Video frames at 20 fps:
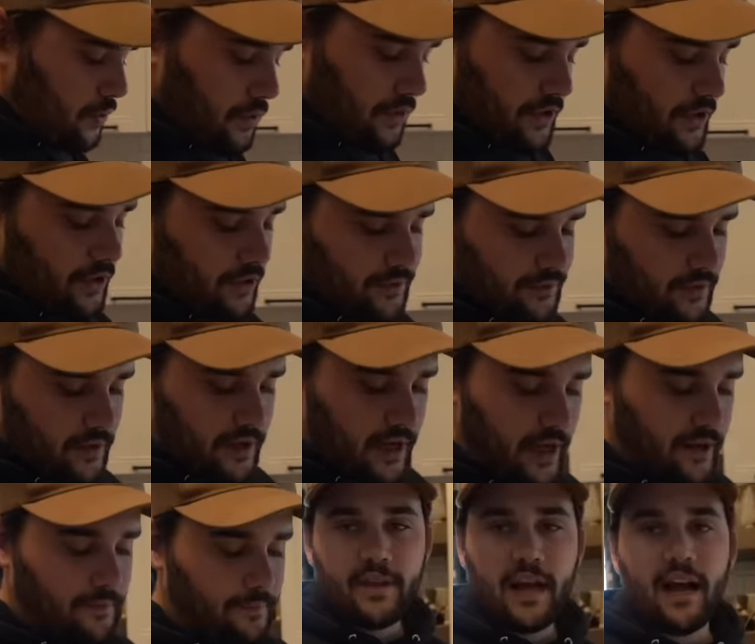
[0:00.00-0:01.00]
we'll do,
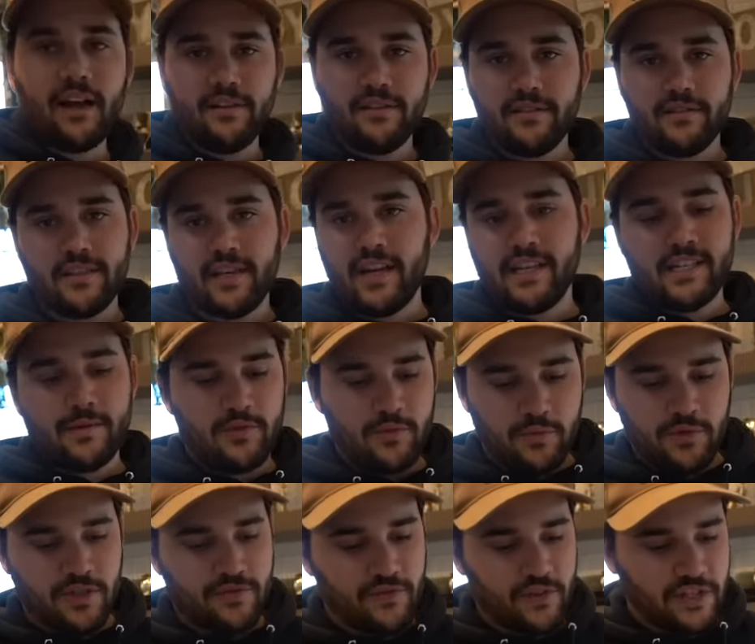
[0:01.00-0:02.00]
okay? Not in today's episode,
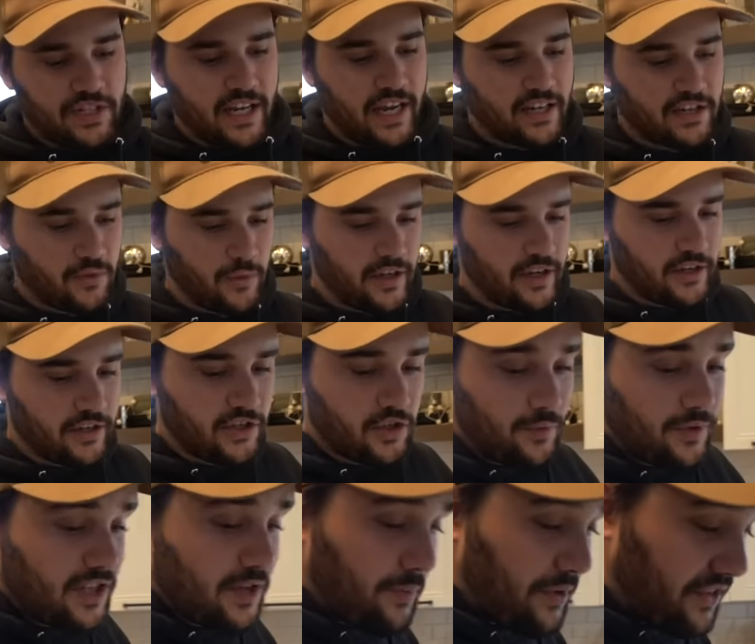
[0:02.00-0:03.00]
just for the sake so we can consume
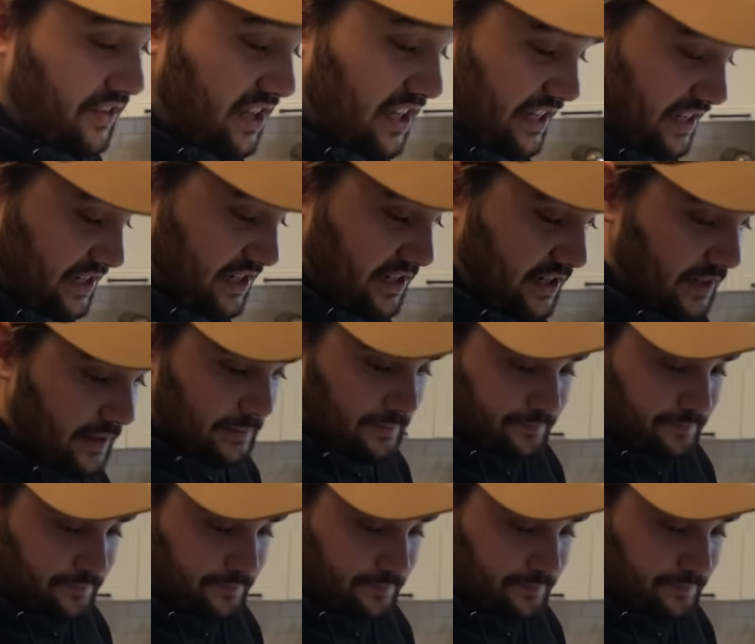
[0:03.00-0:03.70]
this. But this,